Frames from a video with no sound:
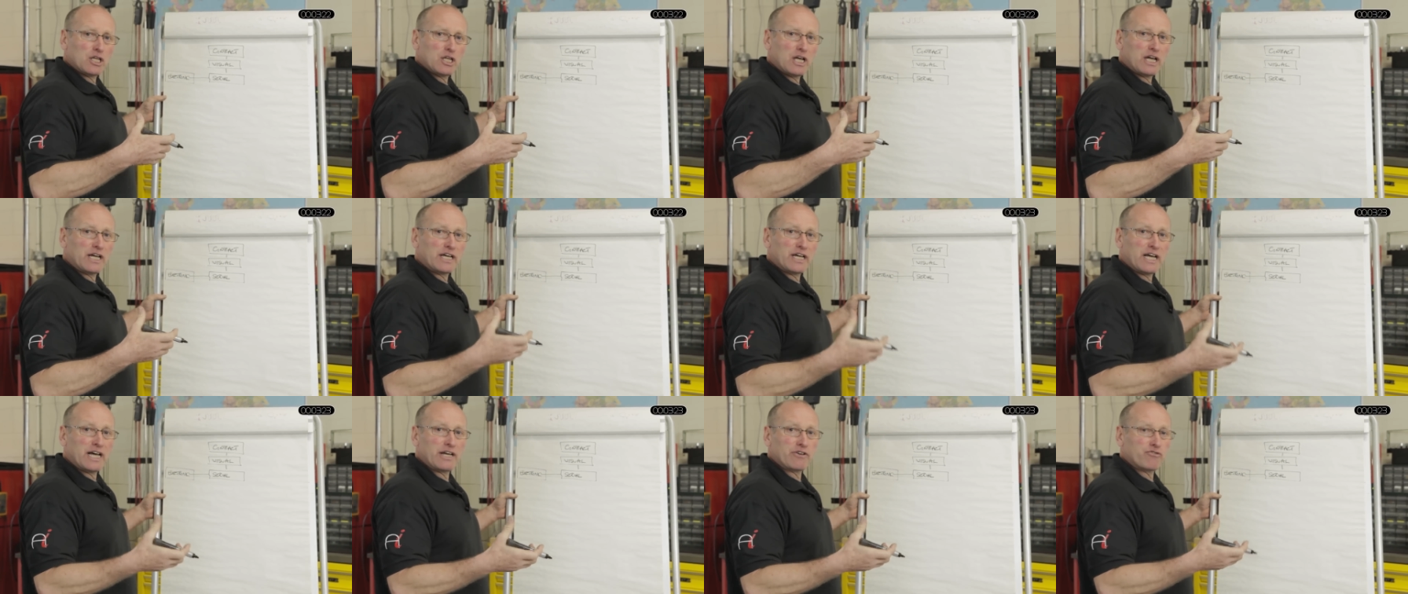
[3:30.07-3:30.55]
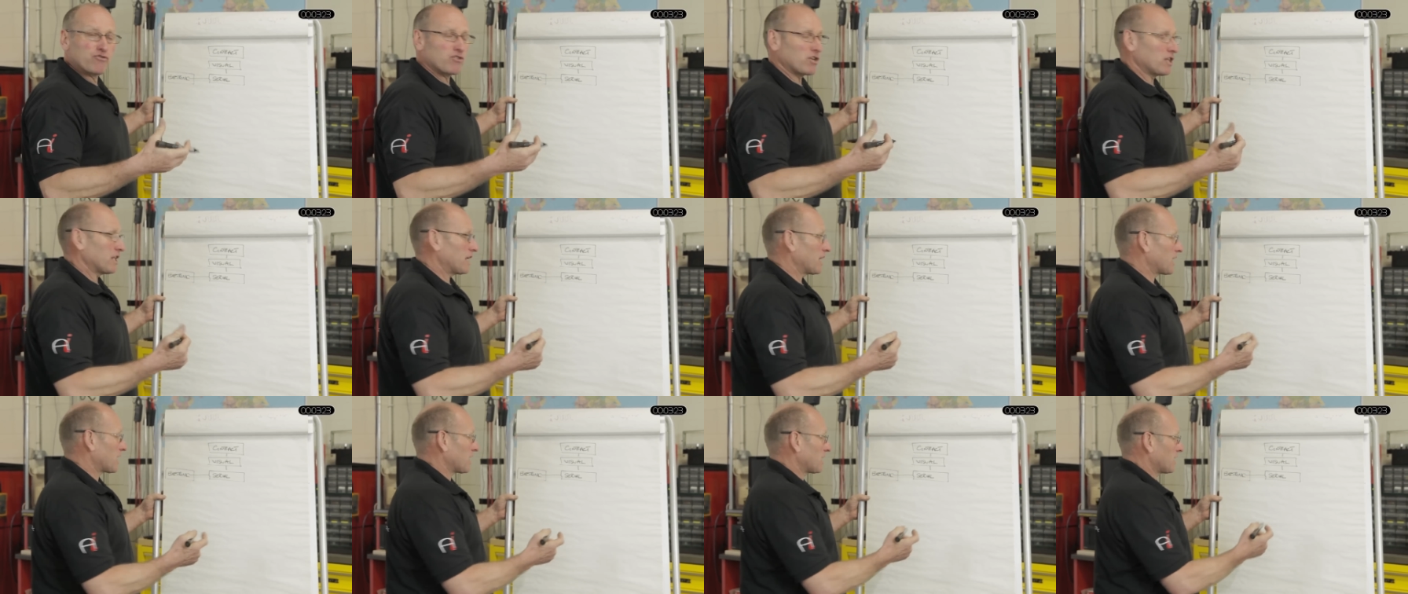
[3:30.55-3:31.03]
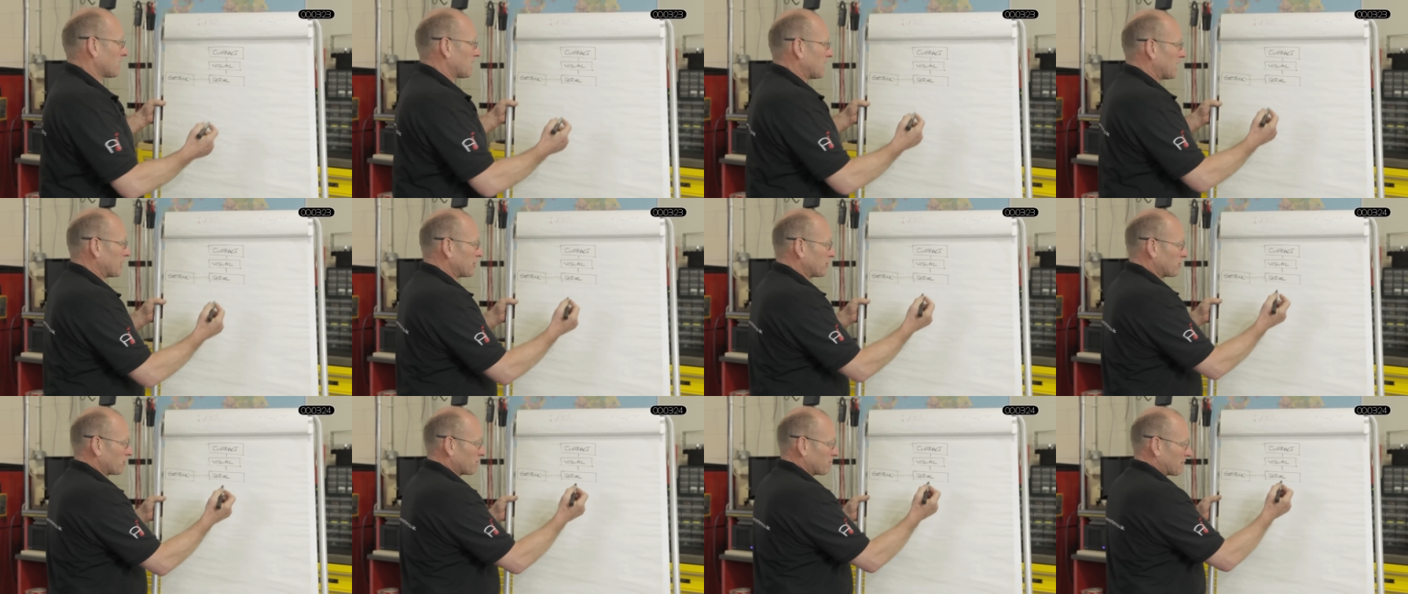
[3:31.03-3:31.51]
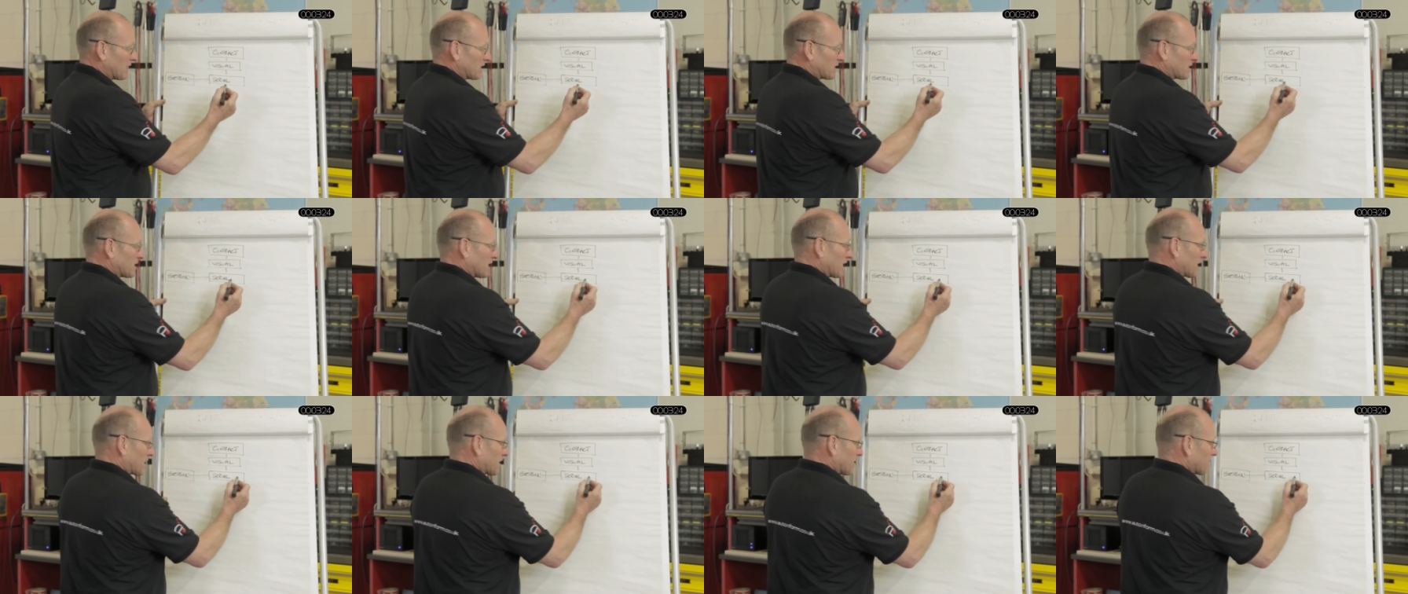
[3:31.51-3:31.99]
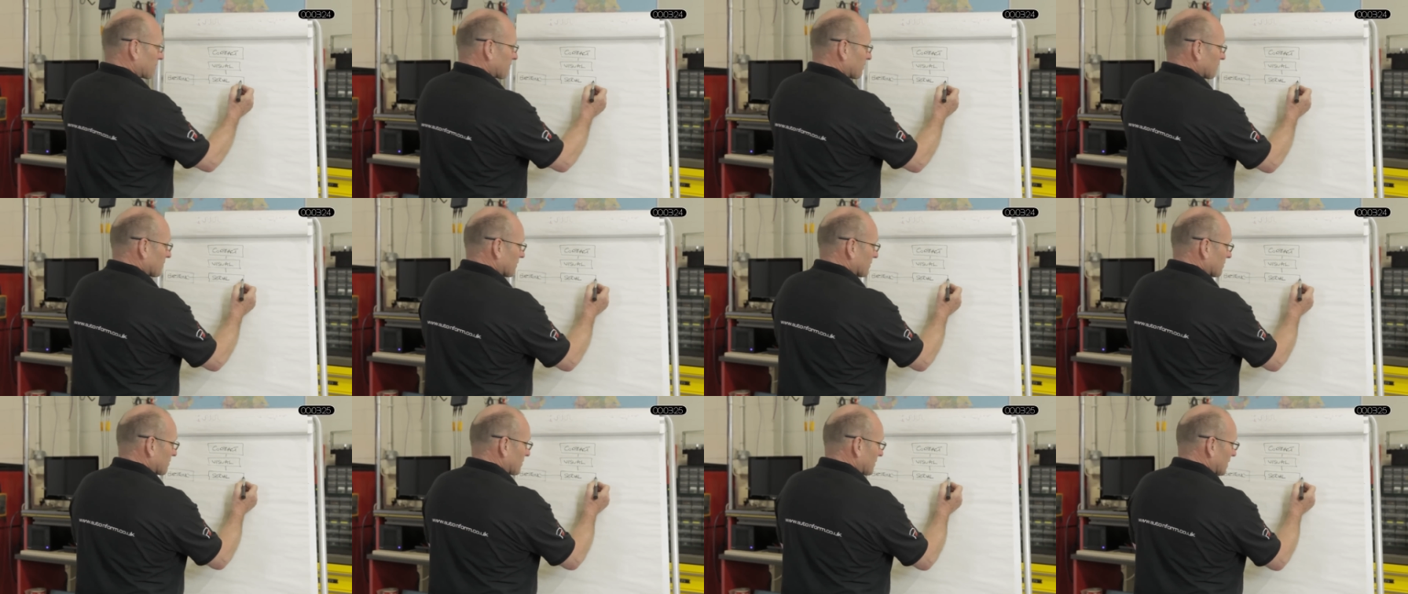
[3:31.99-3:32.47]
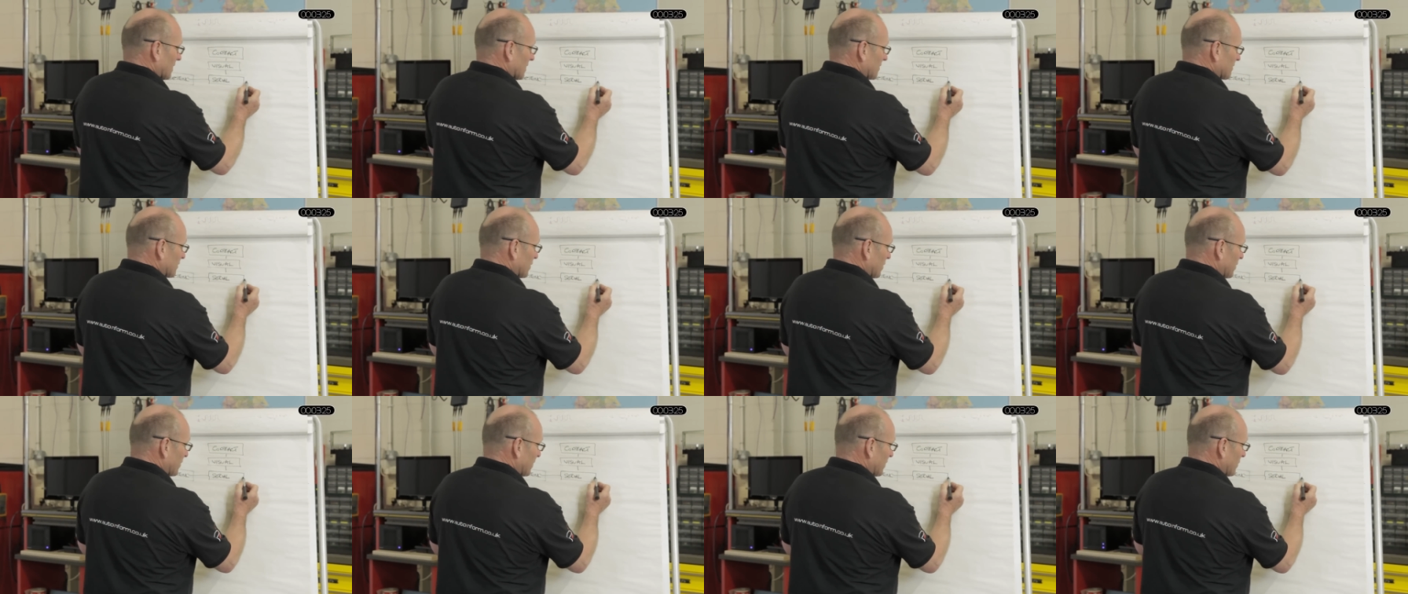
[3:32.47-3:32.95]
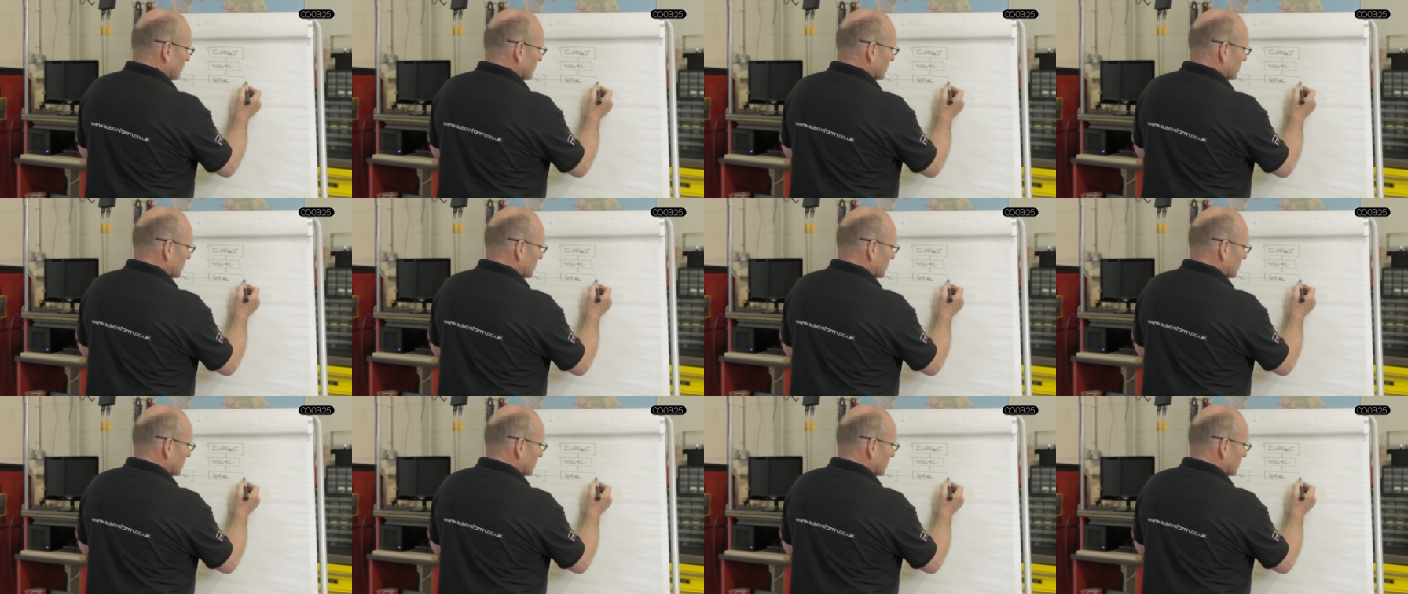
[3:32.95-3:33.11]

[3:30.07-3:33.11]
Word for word: hydraulic and pneumatic. So I think